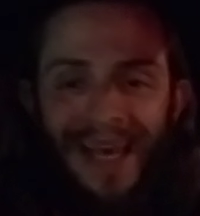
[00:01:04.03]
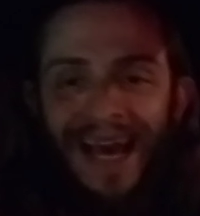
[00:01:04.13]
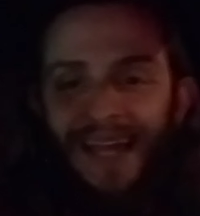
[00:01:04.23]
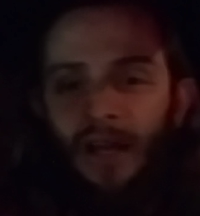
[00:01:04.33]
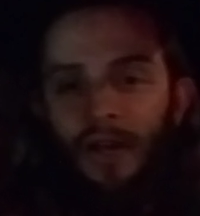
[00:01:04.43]

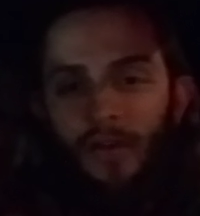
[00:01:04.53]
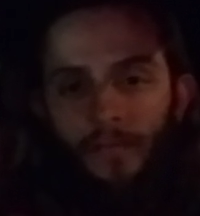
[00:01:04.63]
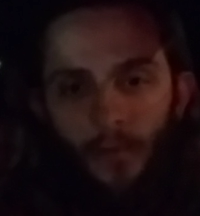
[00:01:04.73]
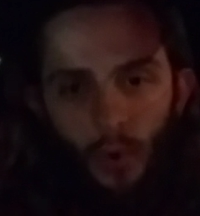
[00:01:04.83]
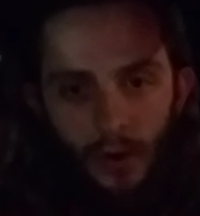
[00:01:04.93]
cannot
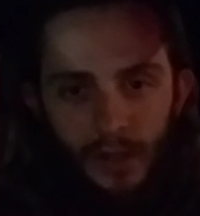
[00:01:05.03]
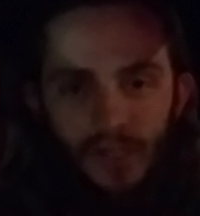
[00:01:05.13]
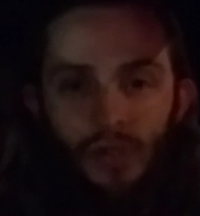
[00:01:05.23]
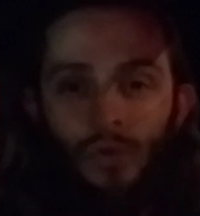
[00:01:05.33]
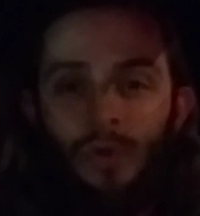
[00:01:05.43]
afford
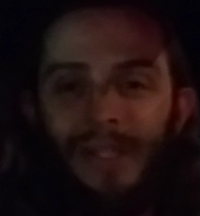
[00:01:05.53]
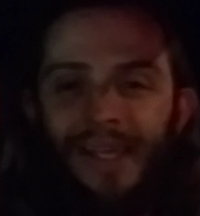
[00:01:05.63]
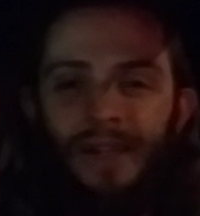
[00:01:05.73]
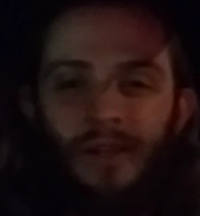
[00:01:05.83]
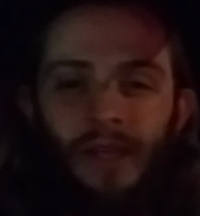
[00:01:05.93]
to
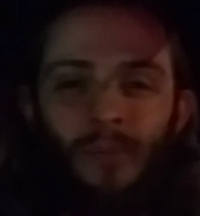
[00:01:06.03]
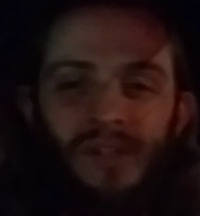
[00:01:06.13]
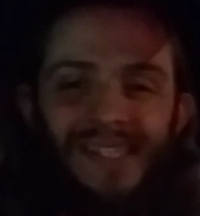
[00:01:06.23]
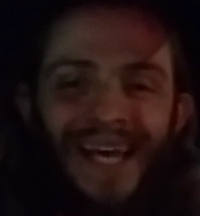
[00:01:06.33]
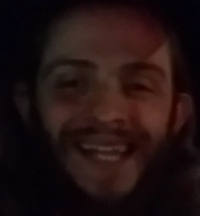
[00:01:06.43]
legally
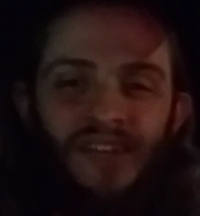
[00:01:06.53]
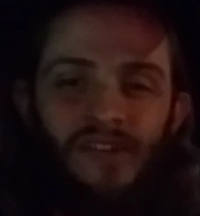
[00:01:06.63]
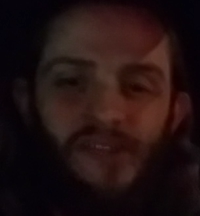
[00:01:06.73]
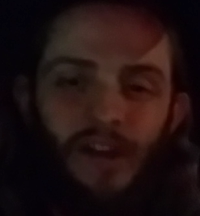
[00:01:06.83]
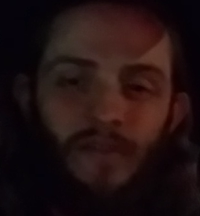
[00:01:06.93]
protect
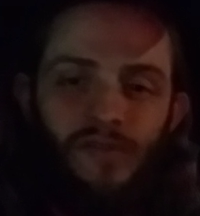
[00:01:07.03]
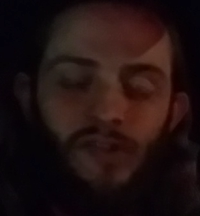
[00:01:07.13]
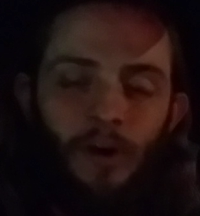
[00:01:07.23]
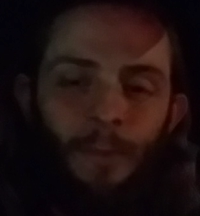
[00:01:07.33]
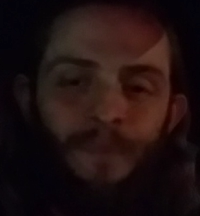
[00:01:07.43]
yourself.
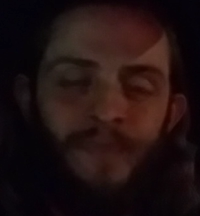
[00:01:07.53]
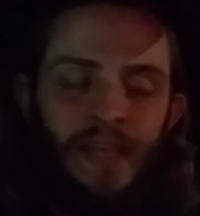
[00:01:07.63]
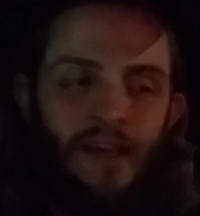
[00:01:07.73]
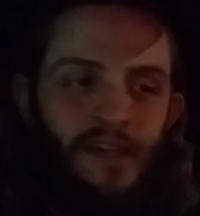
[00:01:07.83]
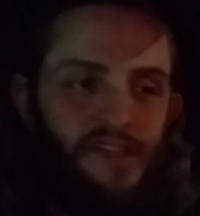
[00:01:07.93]
So
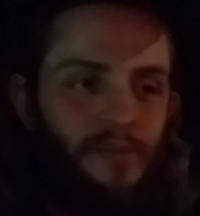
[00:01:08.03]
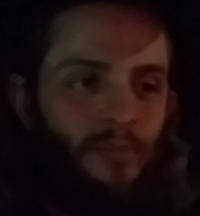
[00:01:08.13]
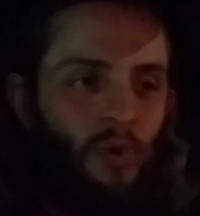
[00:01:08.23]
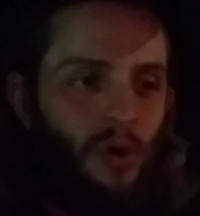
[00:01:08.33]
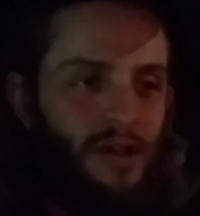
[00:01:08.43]
it's
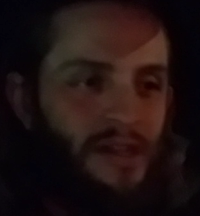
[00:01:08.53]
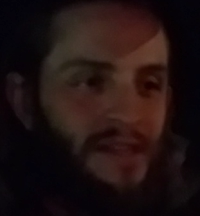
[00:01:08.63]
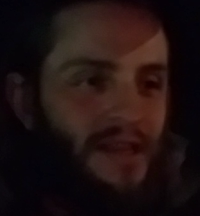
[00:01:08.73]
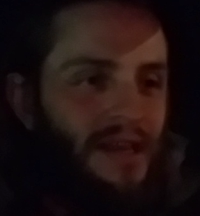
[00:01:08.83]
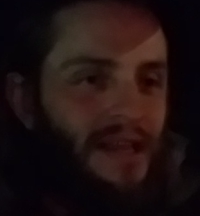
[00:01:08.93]
important
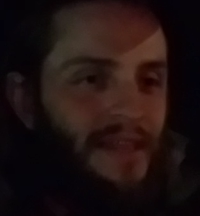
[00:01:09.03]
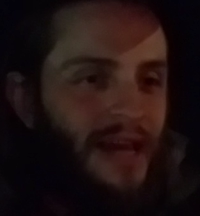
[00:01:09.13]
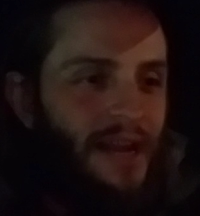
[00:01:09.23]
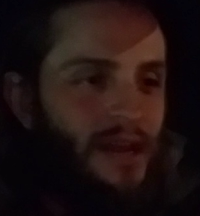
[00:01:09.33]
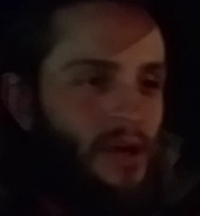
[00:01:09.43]

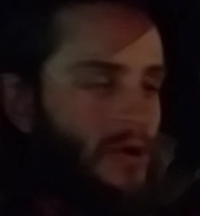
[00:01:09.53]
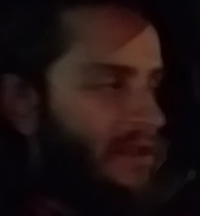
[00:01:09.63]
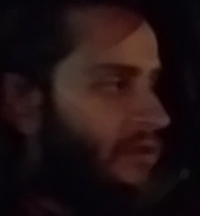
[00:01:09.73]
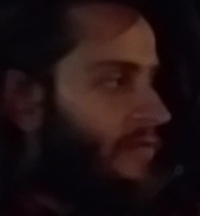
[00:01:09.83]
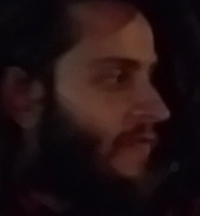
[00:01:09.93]
that whether
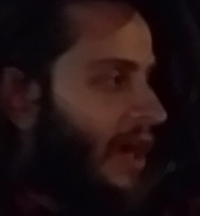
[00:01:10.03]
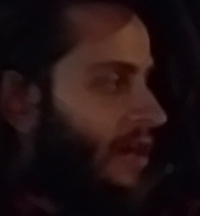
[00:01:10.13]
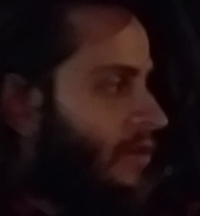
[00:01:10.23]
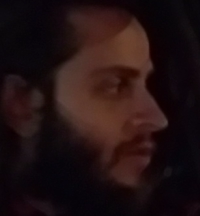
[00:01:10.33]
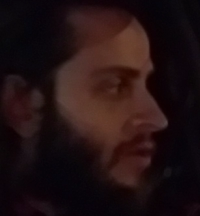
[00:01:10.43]
you
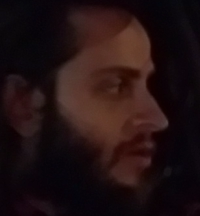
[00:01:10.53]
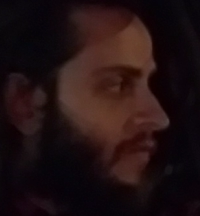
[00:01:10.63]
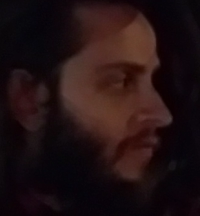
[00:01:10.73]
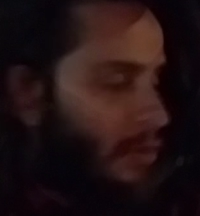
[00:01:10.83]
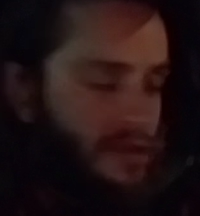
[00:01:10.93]
file
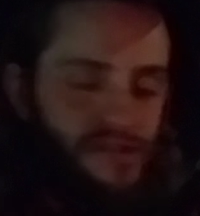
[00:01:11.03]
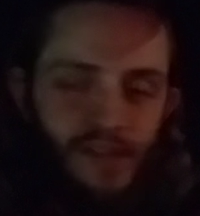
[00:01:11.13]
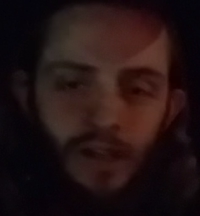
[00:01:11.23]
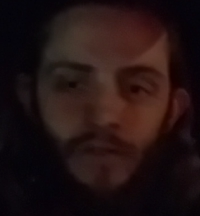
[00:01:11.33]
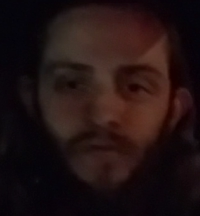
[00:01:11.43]
for
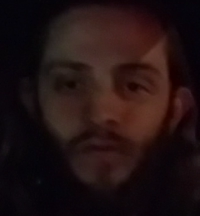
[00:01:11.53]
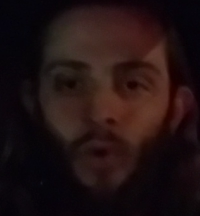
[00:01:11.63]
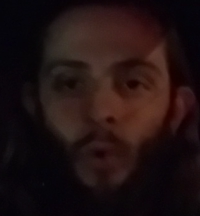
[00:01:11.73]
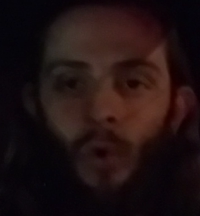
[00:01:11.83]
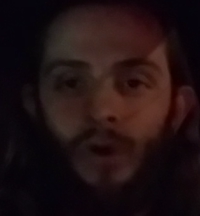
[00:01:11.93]
yourself
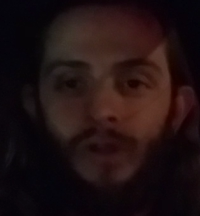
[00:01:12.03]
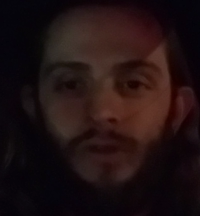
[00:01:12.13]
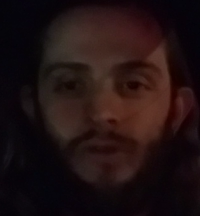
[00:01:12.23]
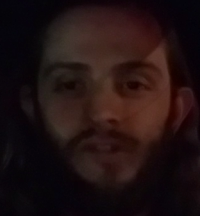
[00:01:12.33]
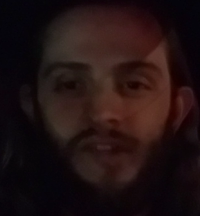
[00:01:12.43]
or you
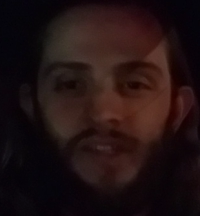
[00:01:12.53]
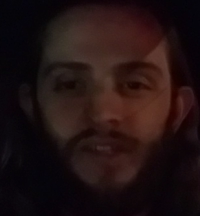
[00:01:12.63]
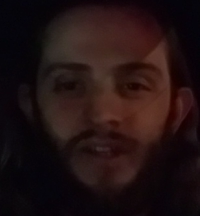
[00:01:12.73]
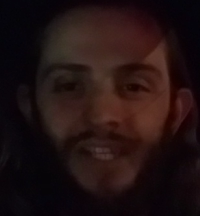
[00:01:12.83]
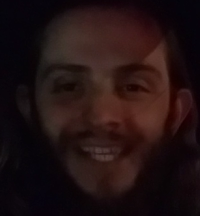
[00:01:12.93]
use an
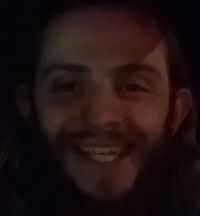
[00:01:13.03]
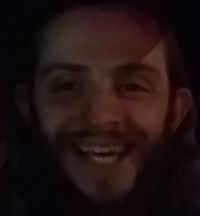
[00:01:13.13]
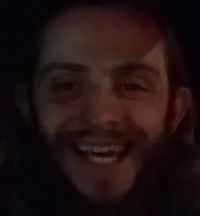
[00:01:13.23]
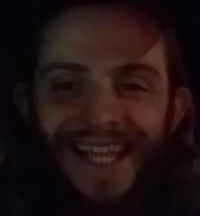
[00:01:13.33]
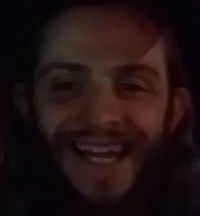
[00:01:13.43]
attorney,
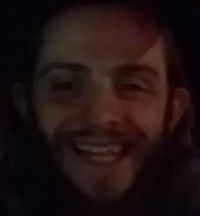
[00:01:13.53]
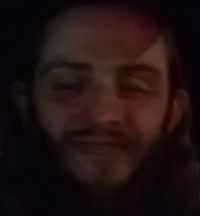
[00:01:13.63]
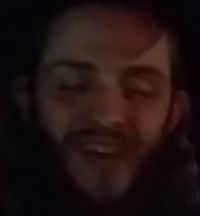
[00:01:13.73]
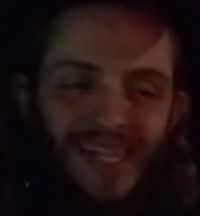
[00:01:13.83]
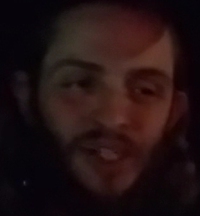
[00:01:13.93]
and
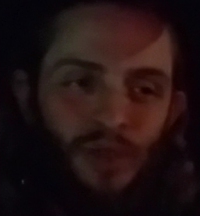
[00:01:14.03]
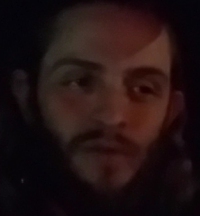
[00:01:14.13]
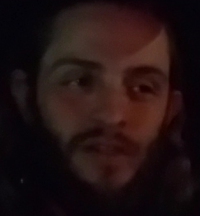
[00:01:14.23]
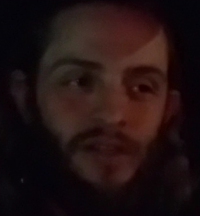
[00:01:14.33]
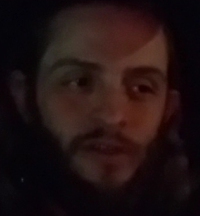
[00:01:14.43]

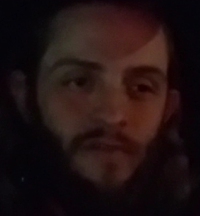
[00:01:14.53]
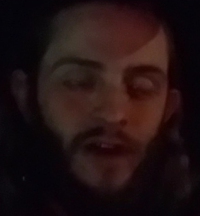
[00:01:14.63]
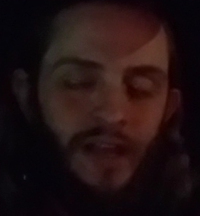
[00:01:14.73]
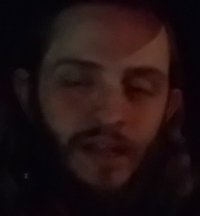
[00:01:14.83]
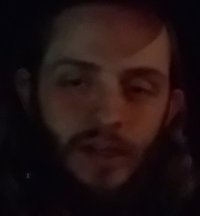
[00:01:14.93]
eventually you
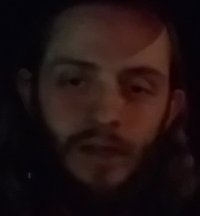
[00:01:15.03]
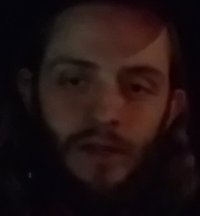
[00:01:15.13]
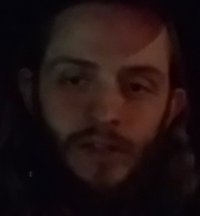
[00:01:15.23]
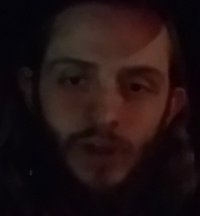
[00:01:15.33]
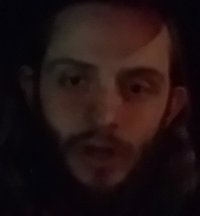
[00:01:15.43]
find a good
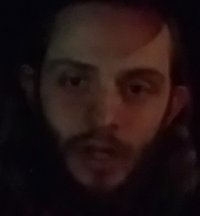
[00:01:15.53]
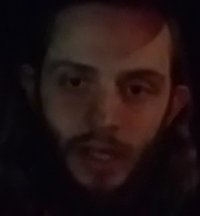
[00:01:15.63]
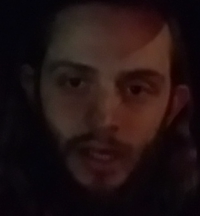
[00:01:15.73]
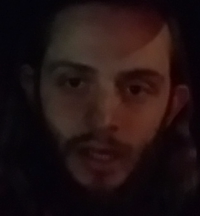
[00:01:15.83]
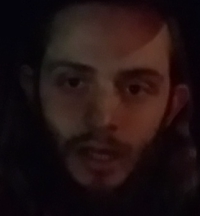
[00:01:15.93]

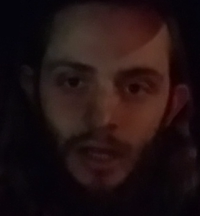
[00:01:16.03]
attorney